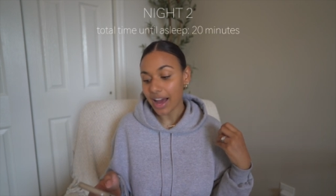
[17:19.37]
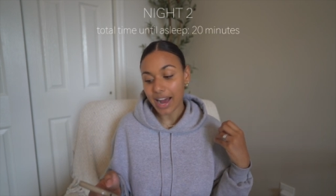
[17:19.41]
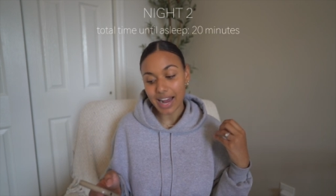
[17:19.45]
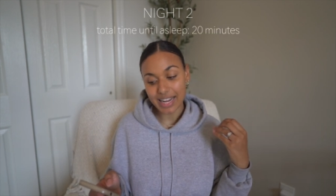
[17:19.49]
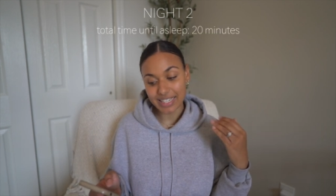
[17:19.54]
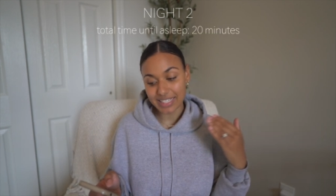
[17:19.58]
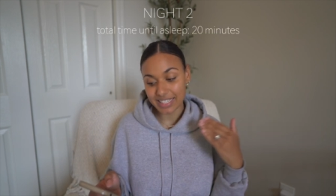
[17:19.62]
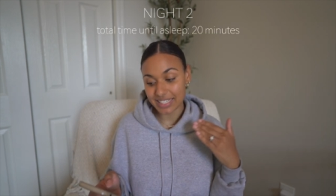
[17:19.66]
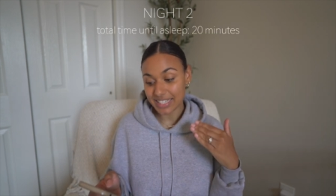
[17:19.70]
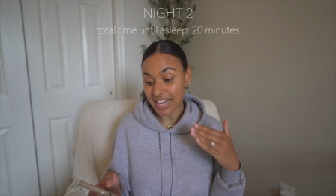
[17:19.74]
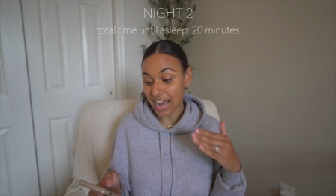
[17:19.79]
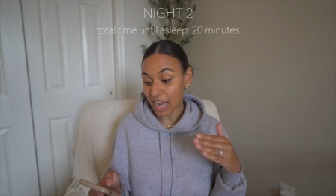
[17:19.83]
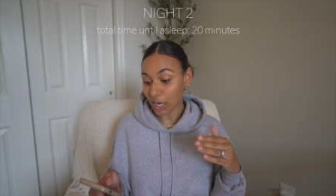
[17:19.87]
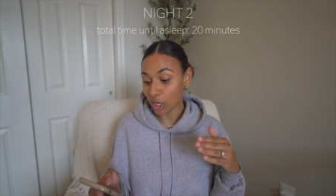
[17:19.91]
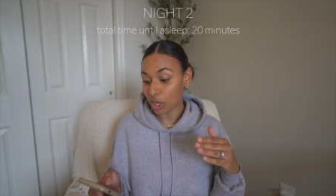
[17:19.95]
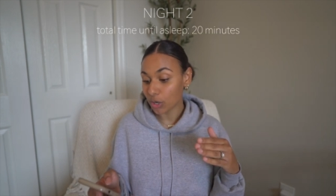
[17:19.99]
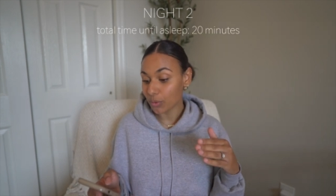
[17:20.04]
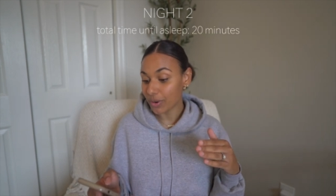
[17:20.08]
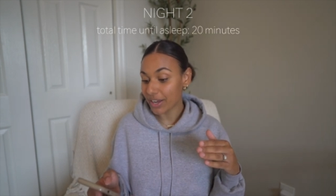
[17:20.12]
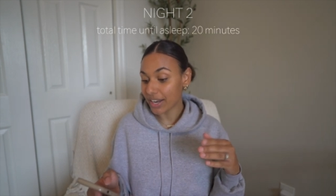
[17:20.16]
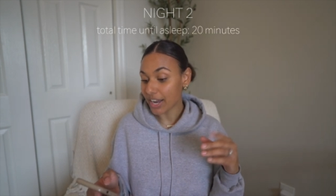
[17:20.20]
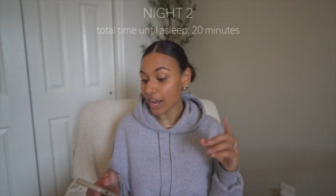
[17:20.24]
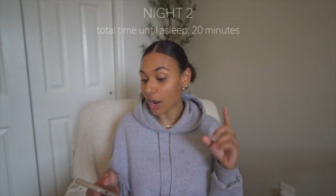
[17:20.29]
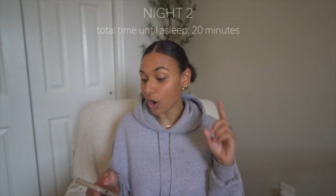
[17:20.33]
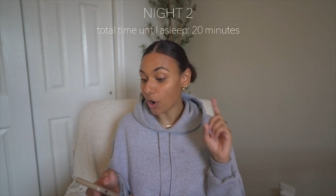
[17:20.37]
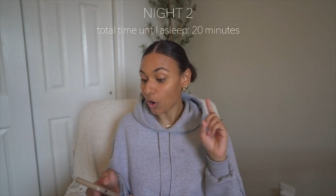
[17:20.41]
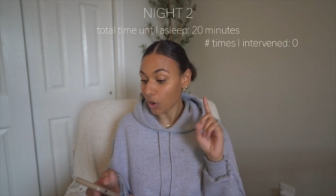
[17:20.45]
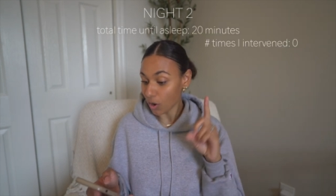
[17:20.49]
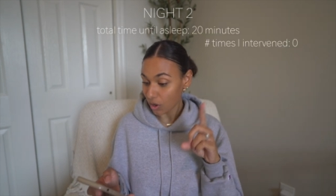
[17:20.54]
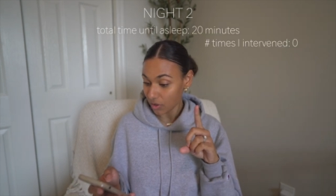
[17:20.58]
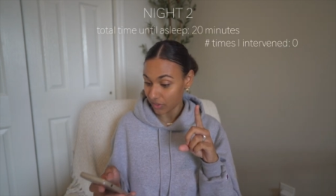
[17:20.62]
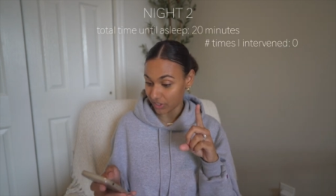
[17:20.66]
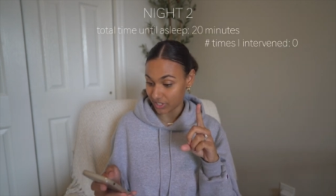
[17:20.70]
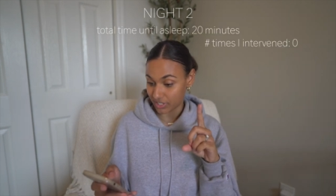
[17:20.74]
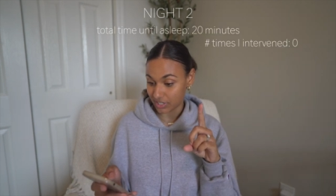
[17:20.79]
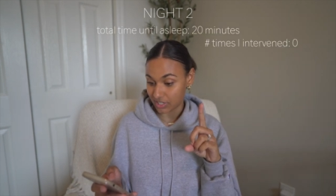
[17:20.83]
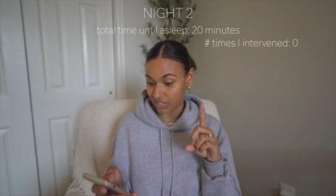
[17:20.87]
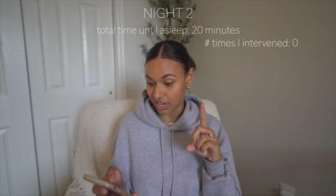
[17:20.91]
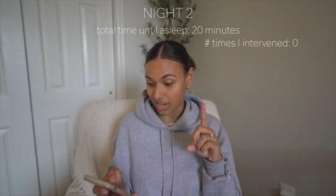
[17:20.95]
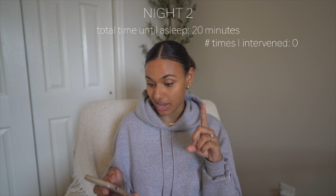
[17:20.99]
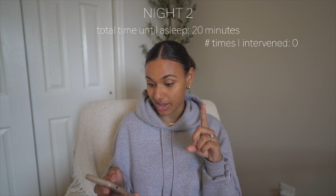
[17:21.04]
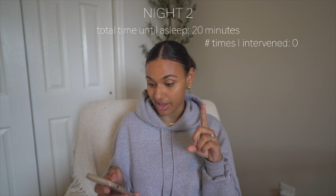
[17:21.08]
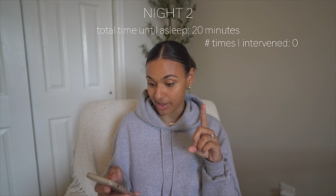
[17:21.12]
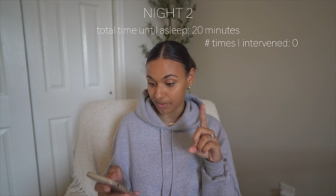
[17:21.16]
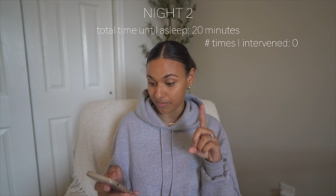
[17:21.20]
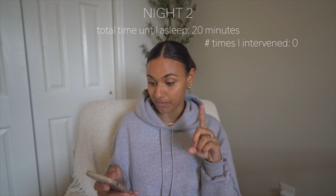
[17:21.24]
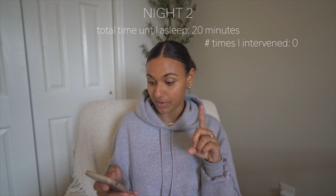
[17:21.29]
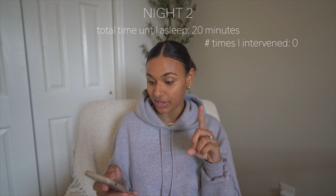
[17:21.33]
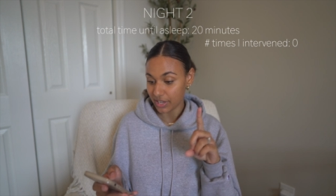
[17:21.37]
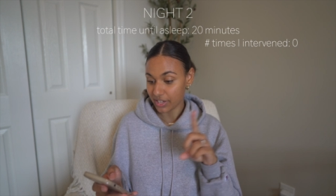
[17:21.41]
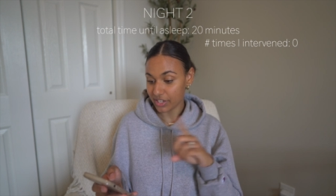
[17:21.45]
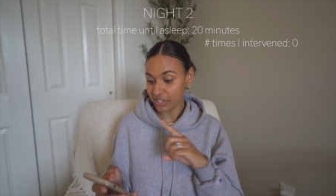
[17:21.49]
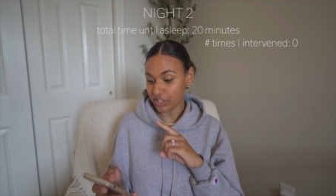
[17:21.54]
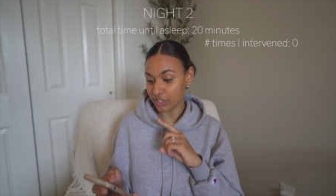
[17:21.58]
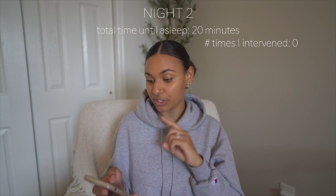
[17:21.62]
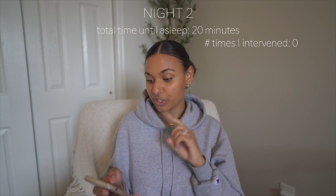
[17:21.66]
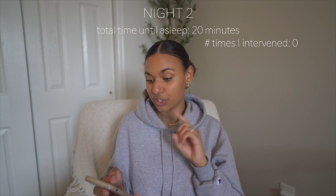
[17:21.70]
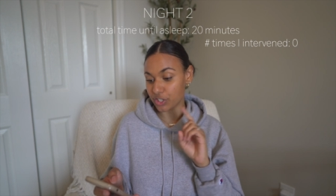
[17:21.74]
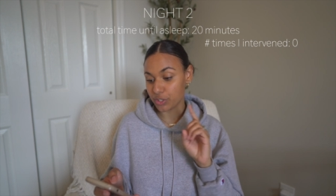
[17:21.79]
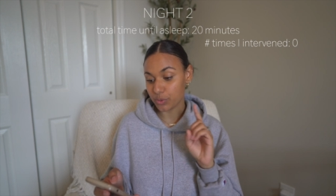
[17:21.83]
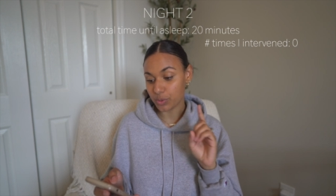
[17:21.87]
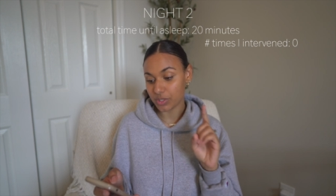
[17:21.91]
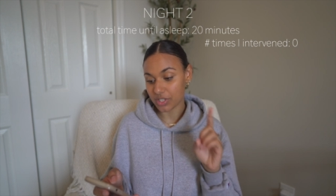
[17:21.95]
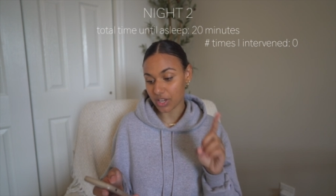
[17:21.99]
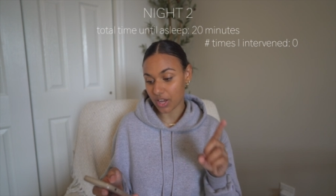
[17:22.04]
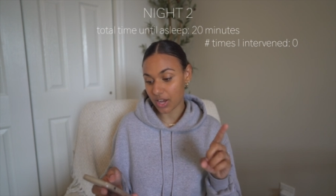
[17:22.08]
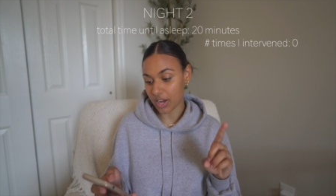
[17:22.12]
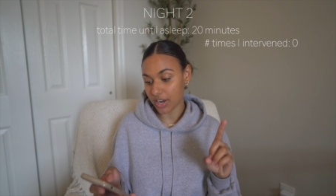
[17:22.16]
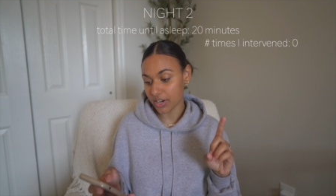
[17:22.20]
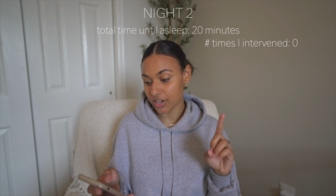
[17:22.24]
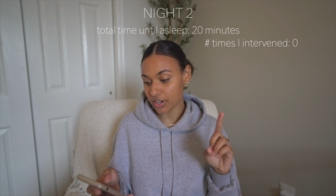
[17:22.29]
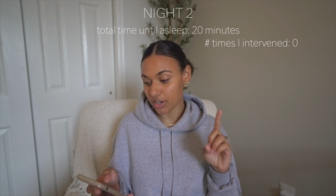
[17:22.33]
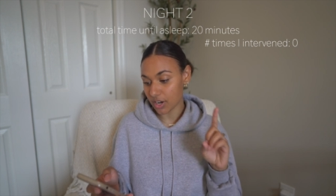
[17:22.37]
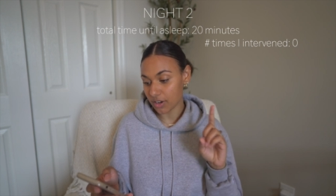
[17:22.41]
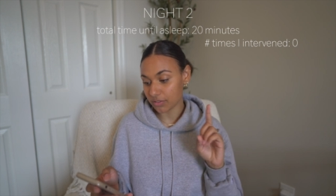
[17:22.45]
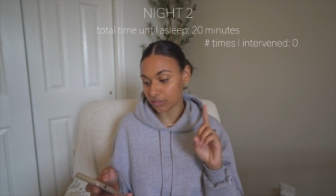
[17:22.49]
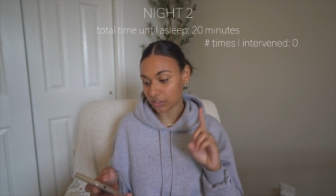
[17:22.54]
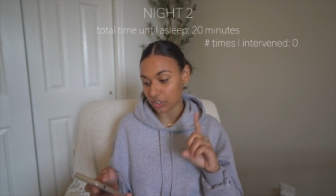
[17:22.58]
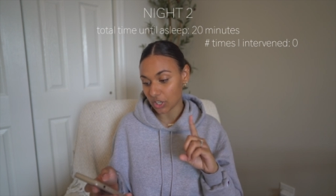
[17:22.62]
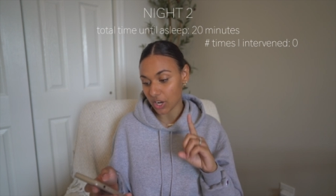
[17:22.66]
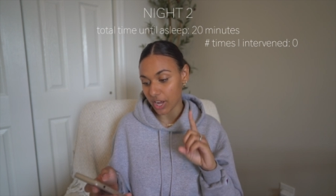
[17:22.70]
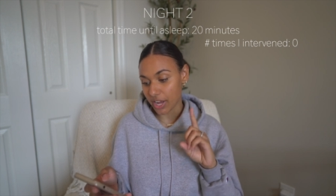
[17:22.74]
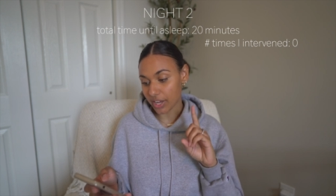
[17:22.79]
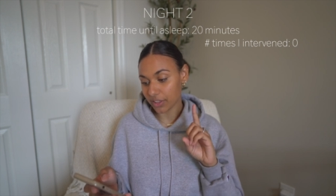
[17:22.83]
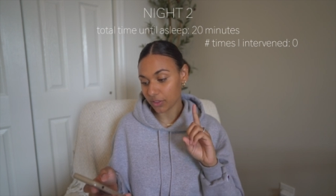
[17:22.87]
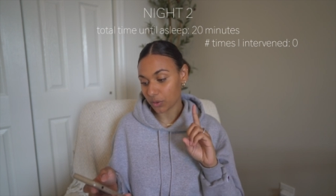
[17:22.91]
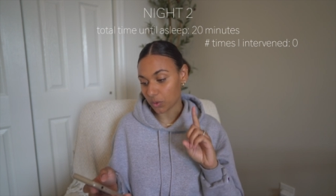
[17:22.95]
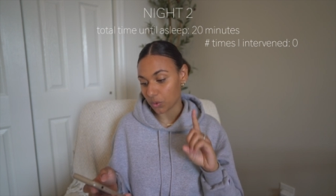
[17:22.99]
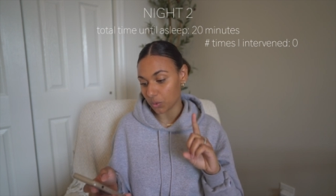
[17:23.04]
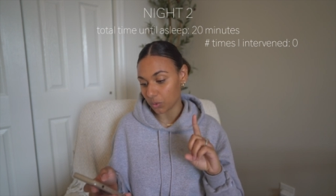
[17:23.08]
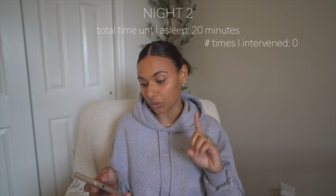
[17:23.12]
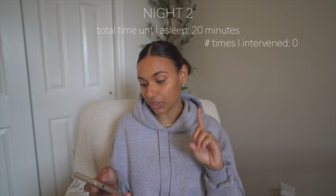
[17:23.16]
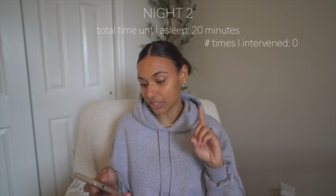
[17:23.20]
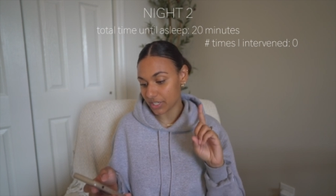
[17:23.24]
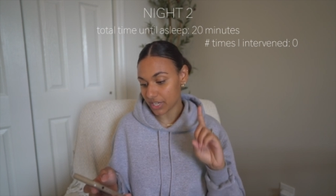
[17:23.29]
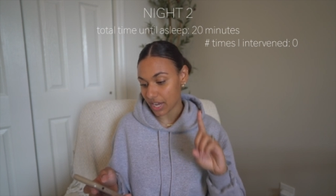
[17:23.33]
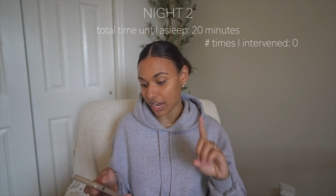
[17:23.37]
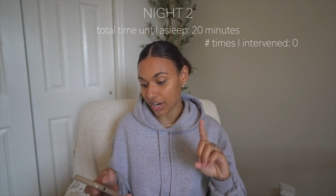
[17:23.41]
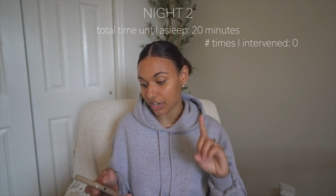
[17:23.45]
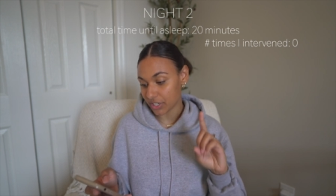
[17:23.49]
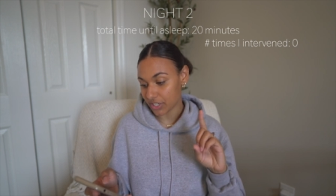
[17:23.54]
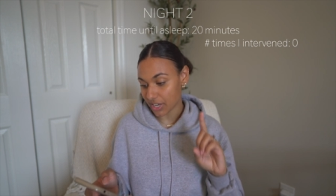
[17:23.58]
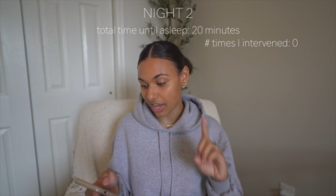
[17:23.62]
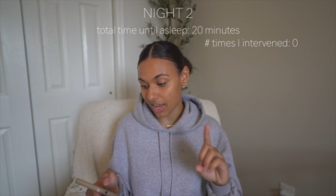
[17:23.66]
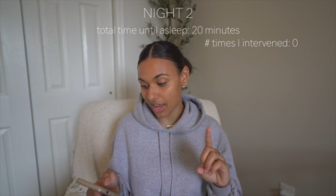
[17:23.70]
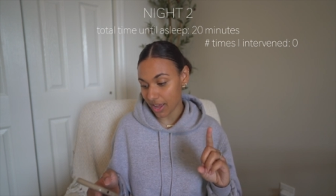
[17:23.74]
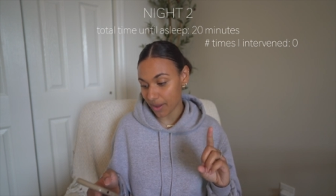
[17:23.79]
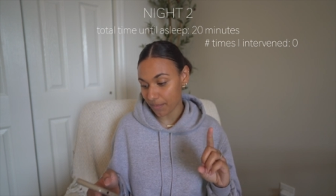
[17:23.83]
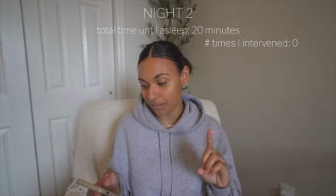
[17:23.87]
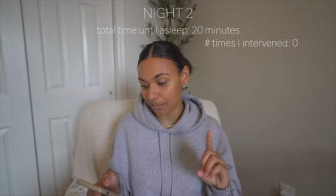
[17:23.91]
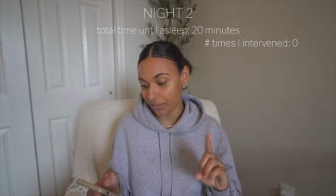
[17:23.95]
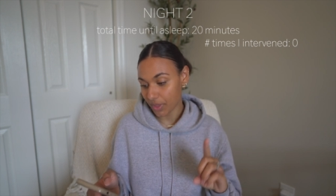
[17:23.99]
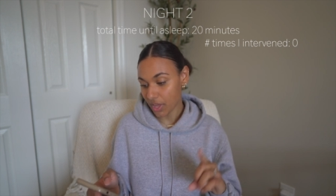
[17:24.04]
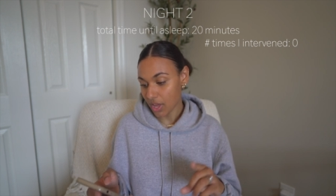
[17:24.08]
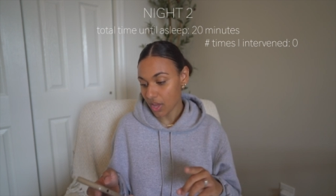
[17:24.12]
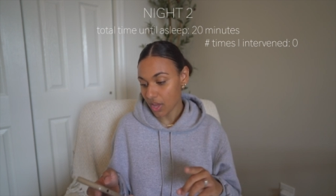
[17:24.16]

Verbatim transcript: I did not go in at all this time, since she was on and off crying the whole entire time.